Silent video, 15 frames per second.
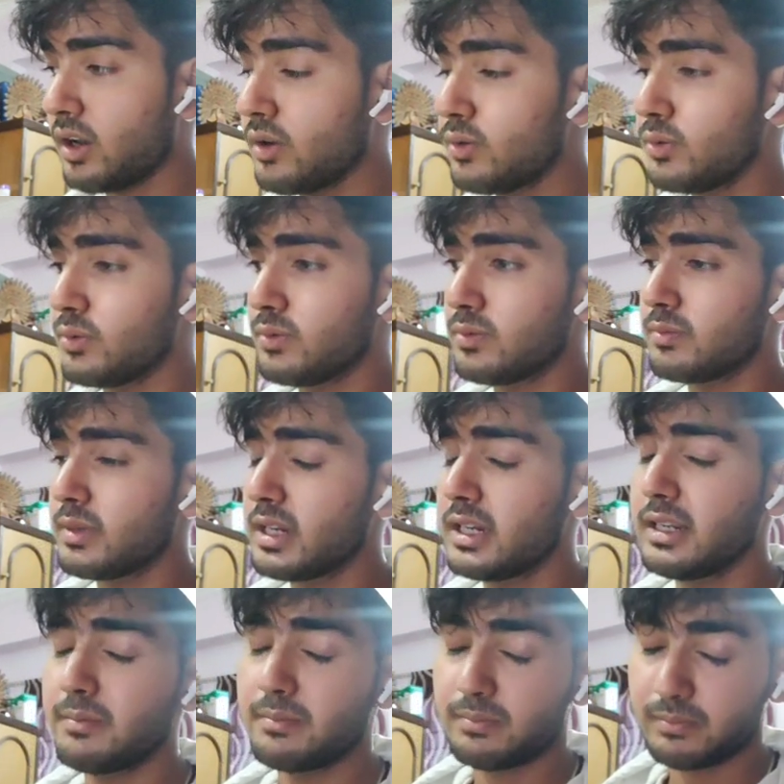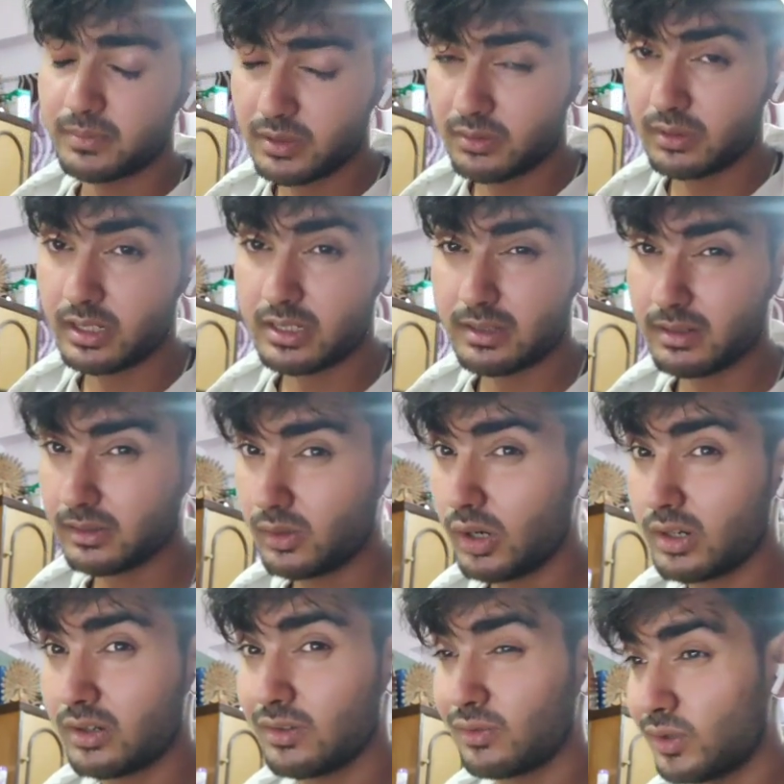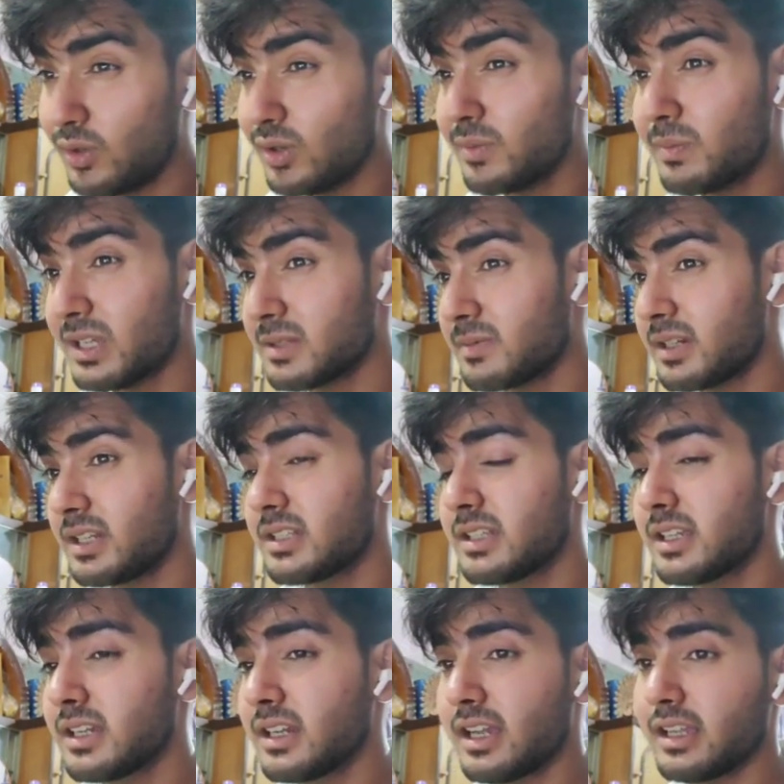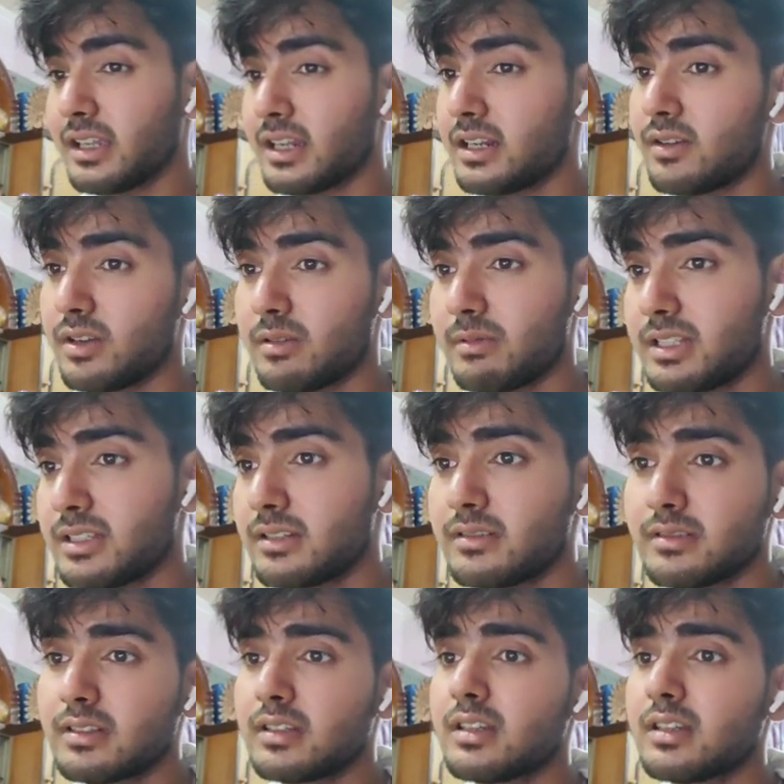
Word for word: how many students got good placement this year, I cannot imagine.